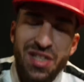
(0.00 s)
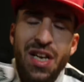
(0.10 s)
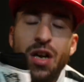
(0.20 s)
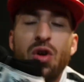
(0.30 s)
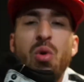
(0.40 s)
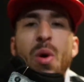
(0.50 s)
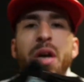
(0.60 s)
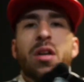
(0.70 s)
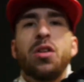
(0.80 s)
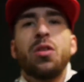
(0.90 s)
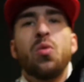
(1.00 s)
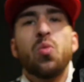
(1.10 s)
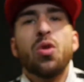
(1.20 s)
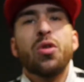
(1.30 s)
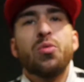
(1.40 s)
to say a quick little
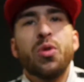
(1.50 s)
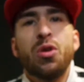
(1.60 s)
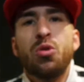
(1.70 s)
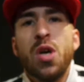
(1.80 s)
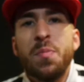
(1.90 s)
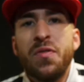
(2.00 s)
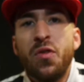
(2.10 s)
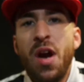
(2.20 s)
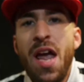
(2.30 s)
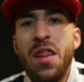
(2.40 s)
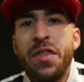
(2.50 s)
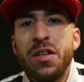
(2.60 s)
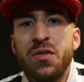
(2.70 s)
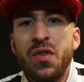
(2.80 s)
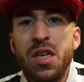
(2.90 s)
word real quick before I end
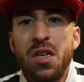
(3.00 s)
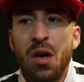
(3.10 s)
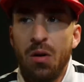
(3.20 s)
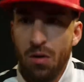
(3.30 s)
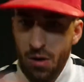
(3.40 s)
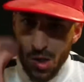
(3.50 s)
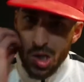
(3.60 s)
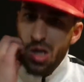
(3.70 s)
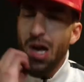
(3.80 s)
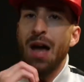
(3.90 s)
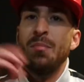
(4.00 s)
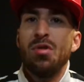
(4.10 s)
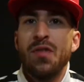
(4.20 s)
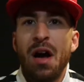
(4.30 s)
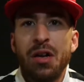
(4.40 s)
this video. I
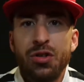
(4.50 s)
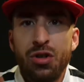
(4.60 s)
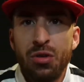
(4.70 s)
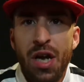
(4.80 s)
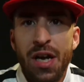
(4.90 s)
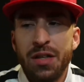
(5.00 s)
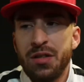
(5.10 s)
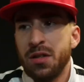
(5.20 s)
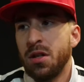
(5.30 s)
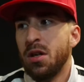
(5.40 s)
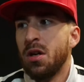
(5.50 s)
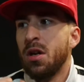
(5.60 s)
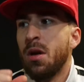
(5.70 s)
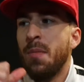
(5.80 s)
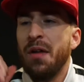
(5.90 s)
move out in 2 days.
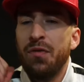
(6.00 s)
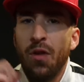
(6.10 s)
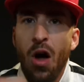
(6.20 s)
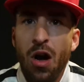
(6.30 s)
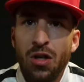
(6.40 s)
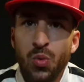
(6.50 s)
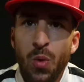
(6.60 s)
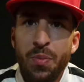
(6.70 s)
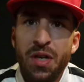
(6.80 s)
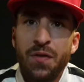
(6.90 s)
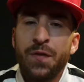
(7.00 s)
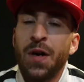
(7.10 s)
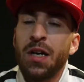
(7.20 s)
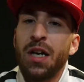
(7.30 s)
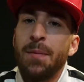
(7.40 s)
My vlogs will be
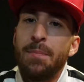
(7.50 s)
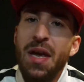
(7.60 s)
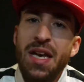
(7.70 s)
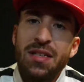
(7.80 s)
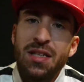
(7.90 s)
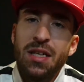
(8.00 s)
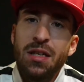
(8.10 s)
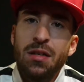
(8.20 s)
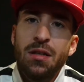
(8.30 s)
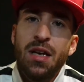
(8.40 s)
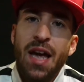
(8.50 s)
fucking amazing